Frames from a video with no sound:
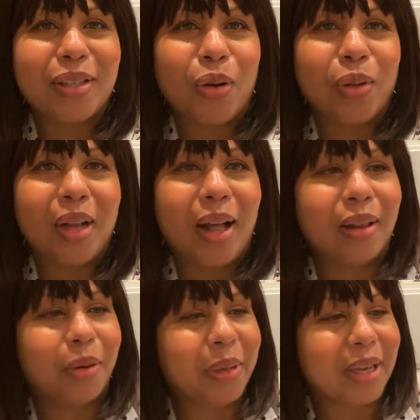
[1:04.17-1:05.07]
gold
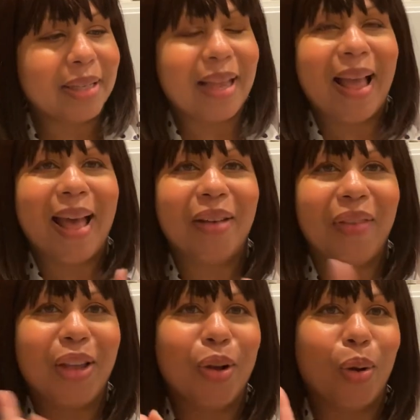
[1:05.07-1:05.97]
color because I have
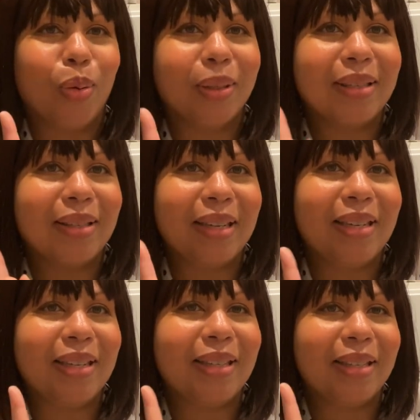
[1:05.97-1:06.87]
a gold
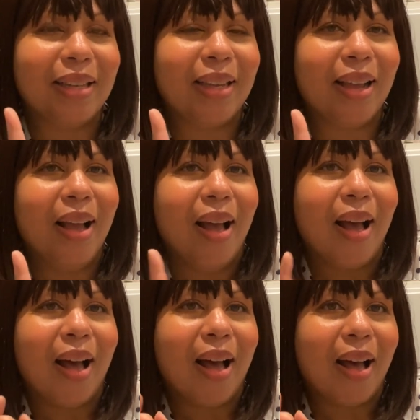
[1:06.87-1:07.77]
CDC
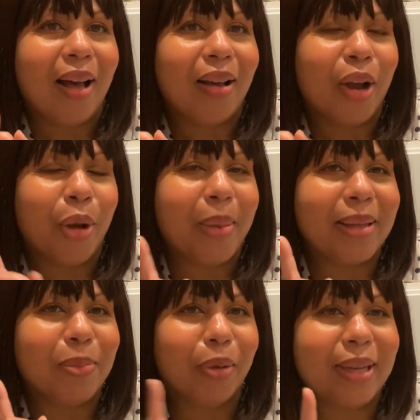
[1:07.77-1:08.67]

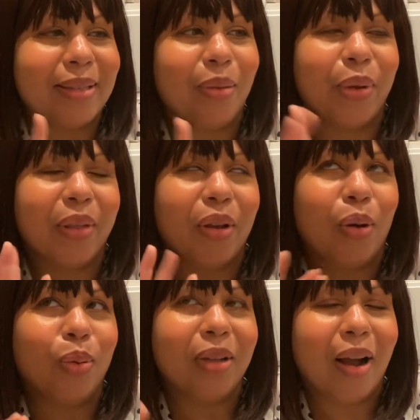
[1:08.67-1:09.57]
Hermes bracelet with
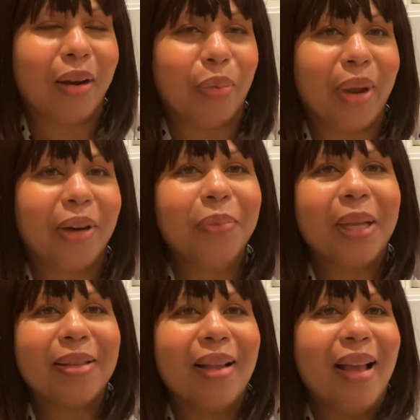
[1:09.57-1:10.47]
gold hardware,
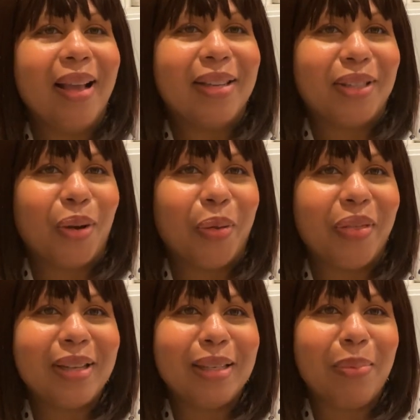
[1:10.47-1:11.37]
so
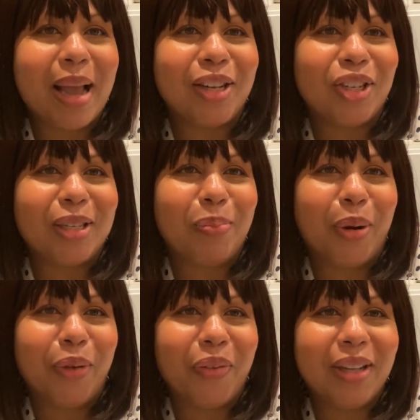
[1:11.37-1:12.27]
this matches
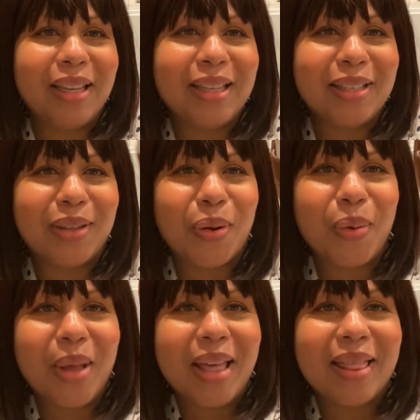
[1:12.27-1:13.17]
perfectly.
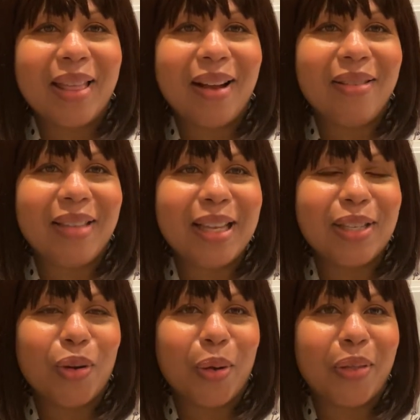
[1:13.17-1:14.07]
So
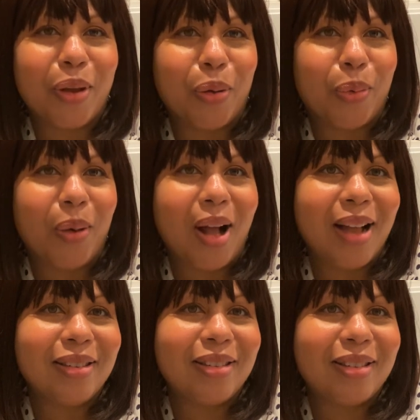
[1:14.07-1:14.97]
these are the
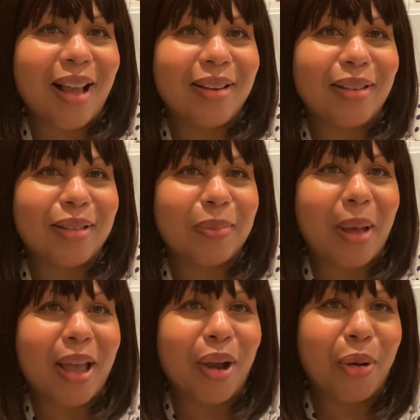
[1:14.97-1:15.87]
Oron Sandals
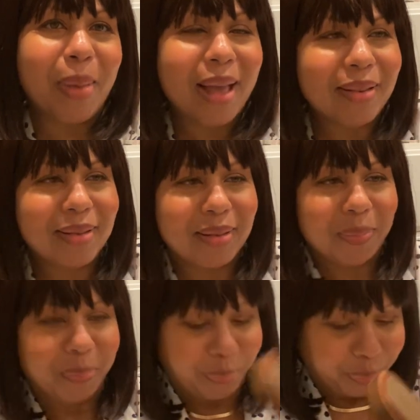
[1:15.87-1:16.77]
by Hermes.
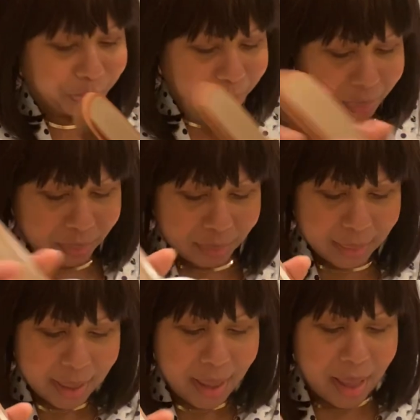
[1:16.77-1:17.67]

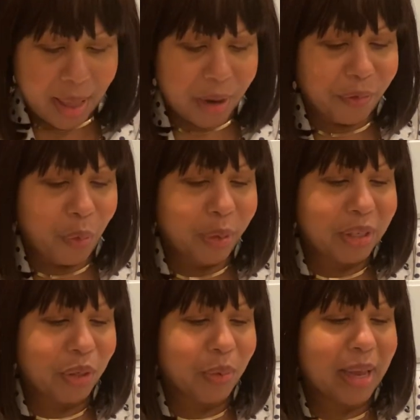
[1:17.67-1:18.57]
And of
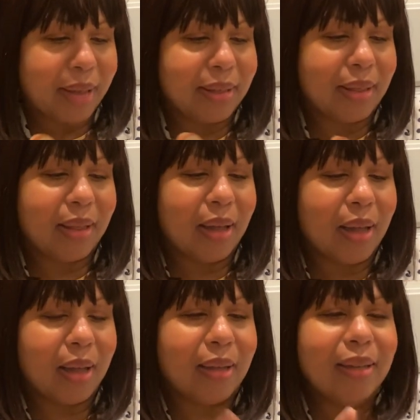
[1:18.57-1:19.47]
course you get the